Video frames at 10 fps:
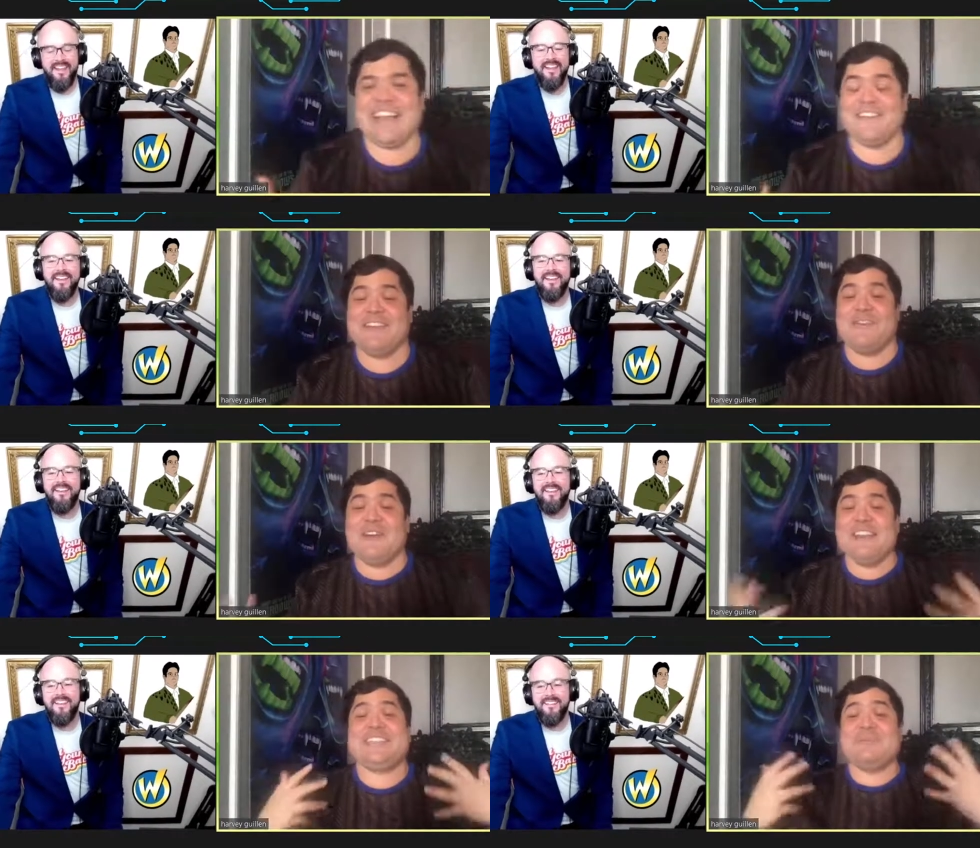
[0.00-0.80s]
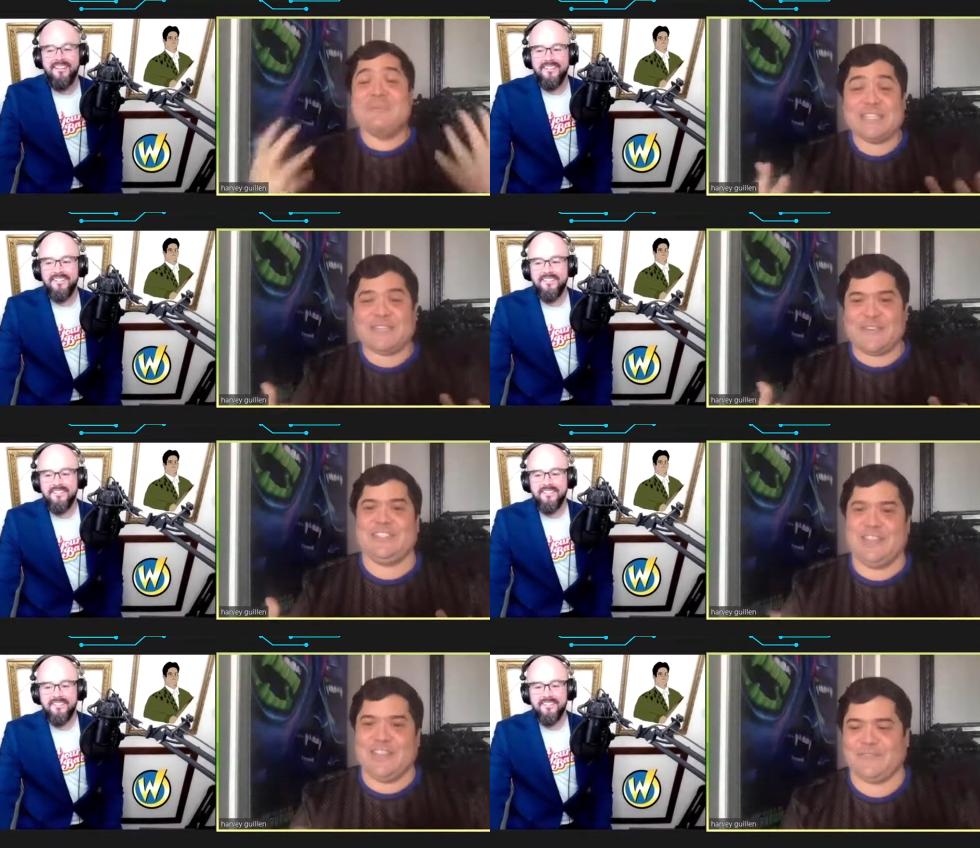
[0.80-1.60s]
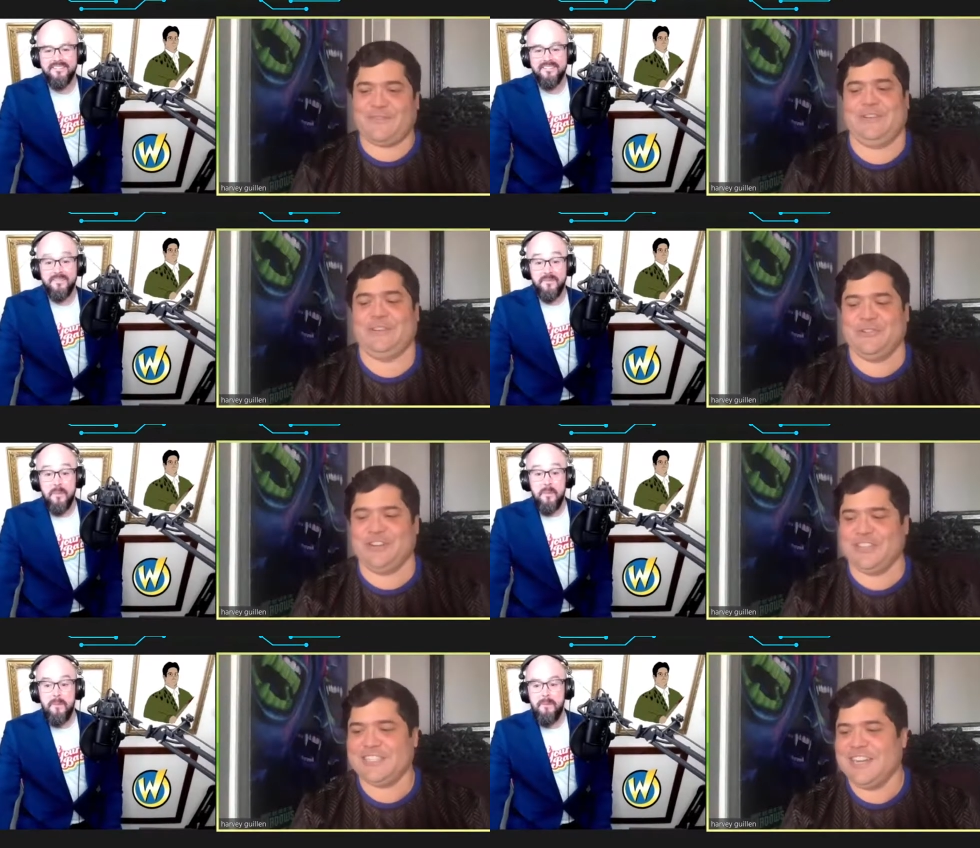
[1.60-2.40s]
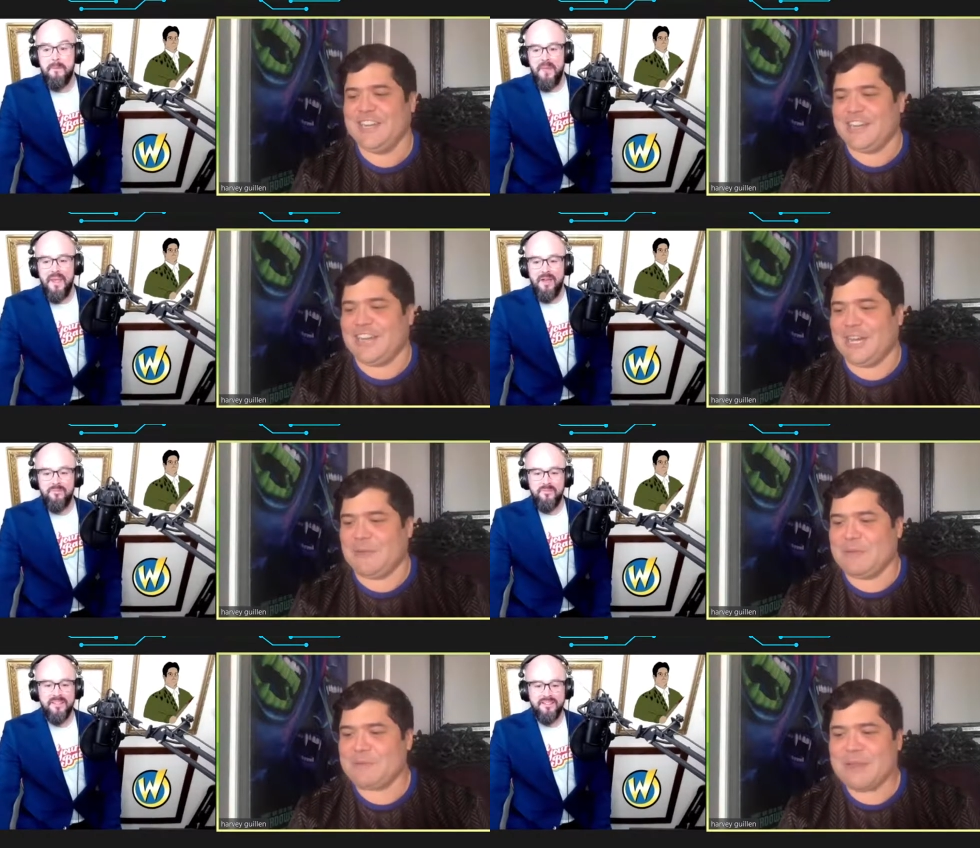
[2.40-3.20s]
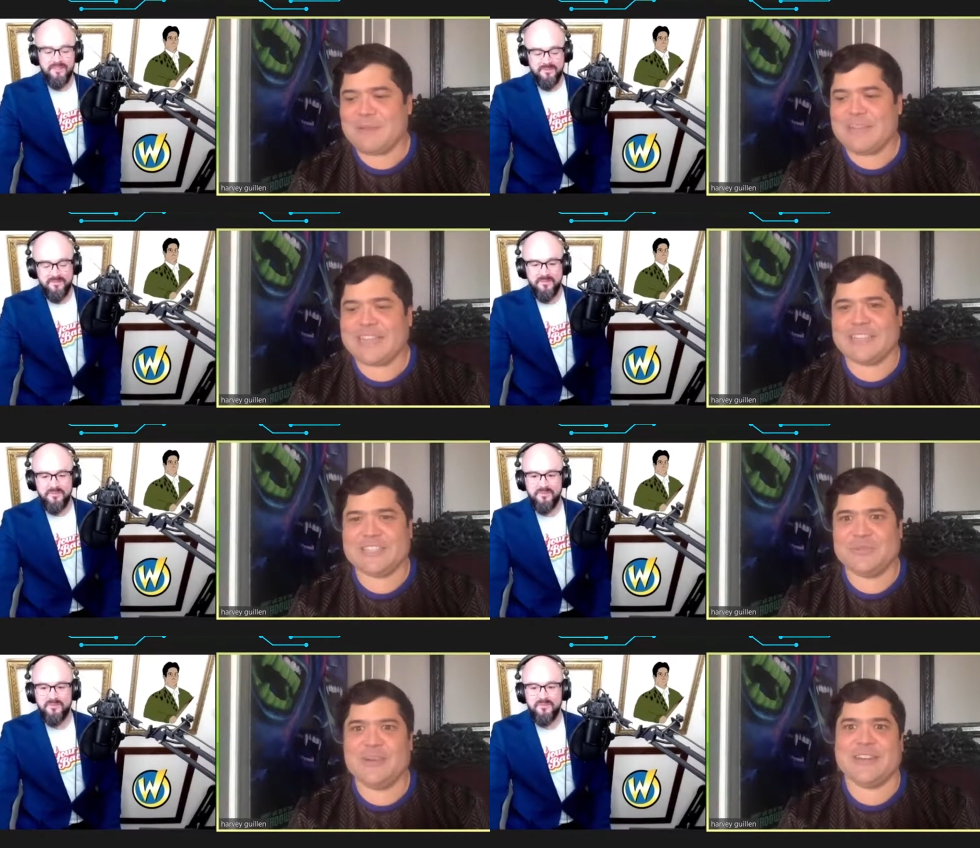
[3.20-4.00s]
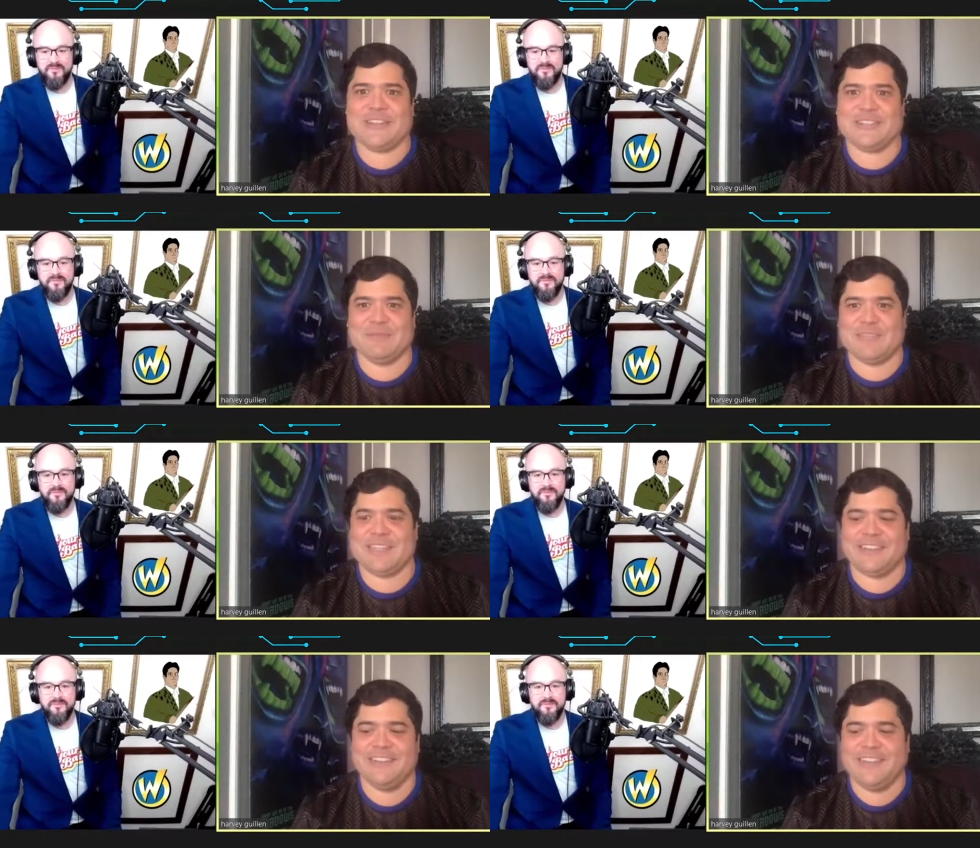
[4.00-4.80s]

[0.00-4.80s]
Speaker 1: if I, wanted to wish for a song for George, yeah, um, probably like a duet or something.